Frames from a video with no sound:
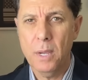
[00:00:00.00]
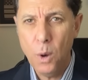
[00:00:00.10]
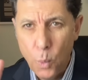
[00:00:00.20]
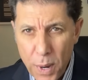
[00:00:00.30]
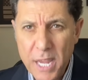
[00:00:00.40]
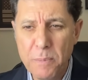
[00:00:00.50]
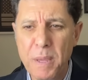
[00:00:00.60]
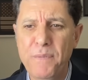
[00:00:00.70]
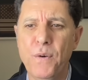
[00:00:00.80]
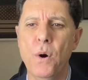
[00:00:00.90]
A week
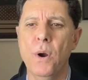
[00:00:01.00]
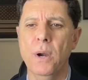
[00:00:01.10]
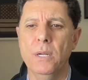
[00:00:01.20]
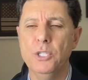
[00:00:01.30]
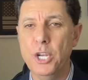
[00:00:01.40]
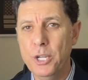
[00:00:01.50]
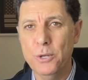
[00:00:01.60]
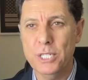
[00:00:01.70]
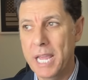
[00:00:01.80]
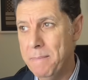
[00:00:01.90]
before the
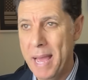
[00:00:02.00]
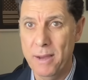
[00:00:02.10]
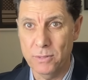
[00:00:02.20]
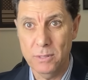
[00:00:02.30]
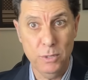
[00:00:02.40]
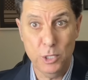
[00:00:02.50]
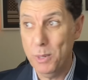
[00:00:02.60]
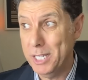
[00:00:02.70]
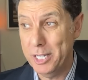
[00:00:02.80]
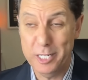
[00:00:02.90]
news came out, which
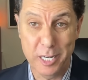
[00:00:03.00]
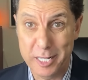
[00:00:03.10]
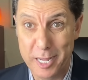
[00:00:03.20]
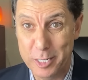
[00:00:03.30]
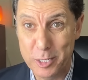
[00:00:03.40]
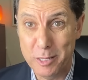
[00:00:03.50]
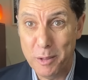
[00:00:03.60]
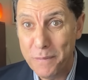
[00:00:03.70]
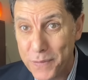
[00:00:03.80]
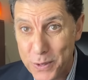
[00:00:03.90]
was just like
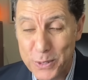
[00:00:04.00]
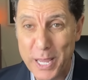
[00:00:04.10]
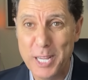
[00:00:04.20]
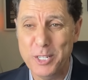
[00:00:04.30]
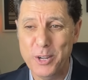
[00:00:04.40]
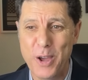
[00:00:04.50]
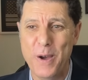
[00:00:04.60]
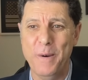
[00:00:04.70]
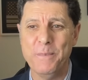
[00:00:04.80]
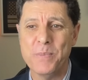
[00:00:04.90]
few days
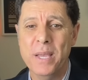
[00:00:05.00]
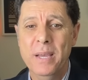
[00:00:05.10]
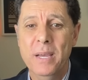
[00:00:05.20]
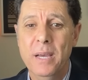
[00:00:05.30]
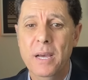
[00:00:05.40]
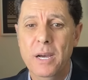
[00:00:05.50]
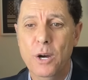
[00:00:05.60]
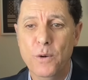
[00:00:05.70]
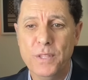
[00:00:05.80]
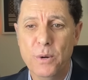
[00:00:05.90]
ago,
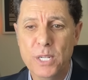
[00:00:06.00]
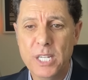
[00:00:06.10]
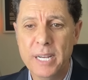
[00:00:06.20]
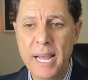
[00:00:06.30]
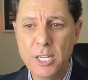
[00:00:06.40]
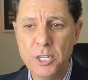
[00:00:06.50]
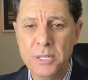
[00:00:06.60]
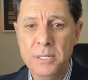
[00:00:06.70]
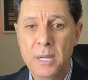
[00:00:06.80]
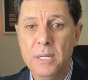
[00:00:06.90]
uh, of the
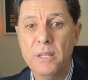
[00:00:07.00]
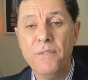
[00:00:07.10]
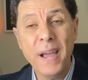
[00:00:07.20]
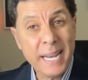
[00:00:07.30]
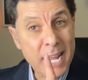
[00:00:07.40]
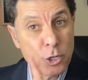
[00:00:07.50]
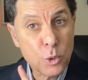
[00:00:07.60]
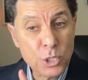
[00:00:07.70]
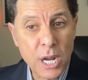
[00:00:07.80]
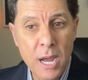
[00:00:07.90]
resignation, the
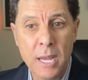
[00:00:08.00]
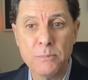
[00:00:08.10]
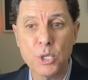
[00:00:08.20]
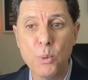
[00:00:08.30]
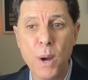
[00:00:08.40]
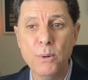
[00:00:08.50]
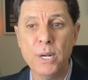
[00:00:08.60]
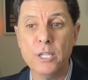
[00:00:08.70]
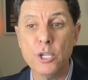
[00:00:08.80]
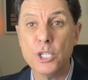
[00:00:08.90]
Financial Times
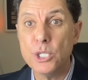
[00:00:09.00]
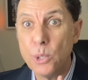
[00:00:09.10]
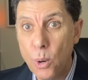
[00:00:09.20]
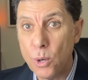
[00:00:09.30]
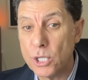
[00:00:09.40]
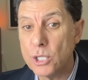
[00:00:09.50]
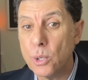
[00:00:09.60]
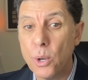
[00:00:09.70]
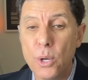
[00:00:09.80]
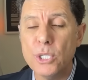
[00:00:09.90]
quoted a source
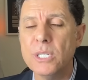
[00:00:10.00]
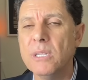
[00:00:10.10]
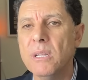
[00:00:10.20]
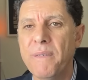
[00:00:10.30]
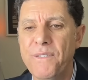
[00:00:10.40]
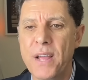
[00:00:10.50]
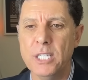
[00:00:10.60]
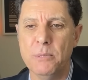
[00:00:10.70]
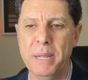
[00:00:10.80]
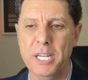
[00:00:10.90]
close to the
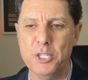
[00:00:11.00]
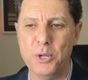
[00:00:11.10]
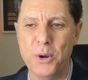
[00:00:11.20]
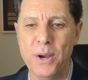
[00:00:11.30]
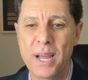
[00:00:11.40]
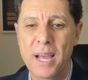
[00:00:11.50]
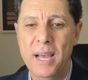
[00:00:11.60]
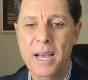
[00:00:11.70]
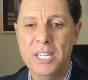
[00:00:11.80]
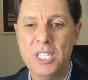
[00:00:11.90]
defense minister
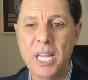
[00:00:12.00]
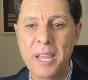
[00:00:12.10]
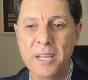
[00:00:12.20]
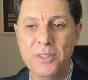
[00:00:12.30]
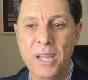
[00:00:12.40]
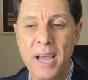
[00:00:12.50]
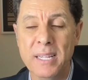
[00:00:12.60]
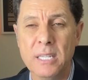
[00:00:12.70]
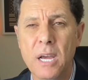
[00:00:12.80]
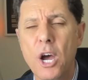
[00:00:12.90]
as uh, saying
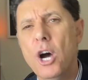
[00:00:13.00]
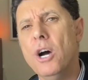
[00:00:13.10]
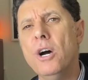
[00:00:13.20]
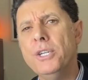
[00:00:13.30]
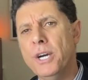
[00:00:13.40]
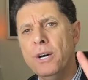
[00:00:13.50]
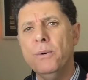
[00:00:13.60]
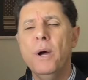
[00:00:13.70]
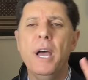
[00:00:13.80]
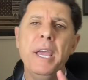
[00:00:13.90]
that, oh
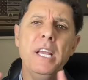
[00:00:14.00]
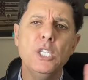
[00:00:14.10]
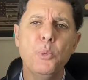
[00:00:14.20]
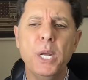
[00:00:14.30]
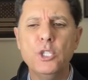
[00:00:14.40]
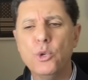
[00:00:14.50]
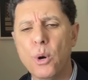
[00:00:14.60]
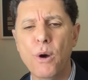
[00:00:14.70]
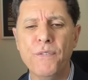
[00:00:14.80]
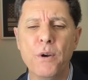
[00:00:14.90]
no, his
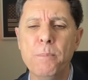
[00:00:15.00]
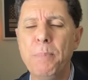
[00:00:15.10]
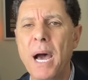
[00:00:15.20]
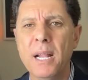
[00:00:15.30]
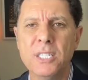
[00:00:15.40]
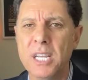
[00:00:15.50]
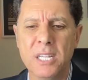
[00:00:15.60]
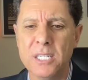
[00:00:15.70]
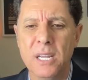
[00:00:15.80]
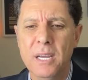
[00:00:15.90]
withdrawal from
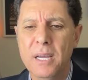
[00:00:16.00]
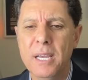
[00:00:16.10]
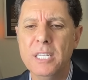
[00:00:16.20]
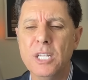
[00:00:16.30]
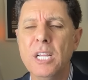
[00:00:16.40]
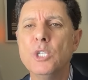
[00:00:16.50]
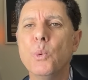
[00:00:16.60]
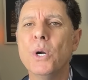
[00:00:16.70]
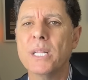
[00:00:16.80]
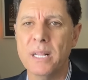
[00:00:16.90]
politics is, is
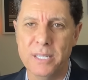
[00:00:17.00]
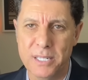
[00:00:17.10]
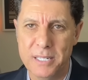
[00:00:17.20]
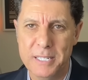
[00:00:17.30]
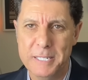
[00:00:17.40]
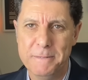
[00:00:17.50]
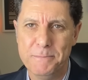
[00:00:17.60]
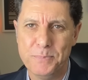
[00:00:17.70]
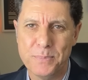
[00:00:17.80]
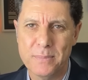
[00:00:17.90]
worthless.
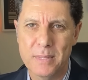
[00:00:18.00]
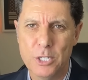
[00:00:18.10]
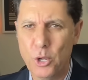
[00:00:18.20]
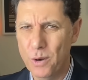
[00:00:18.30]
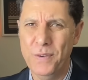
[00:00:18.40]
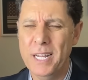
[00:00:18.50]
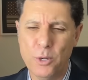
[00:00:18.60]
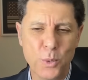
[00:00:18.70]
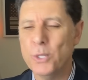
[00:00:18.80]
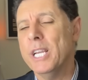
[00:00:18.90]
Sort of
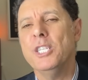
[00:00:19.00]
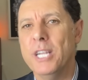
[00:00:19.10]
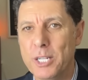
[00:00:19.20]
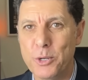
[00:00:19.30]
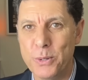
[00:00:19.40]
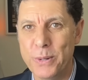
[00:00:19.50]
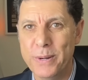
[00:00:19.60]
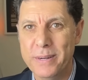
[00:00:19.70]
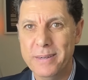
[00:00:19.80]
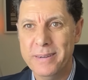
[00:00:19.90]
another word is not true.
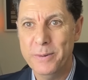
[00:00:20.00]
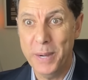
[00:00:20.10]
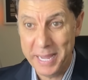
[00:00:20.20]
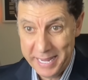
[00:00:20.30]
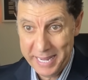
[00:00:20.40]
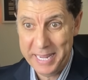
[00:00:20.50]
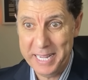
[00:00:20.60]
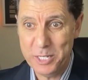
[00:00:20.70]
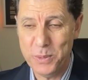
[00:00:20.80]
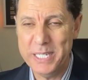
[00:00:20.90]
Well, he
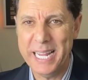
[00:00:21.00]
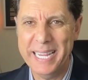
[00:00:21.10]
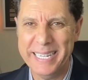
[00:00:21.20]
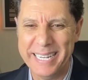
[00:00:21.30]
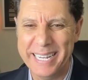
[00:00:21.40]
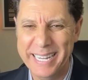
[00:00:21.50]
is resigning.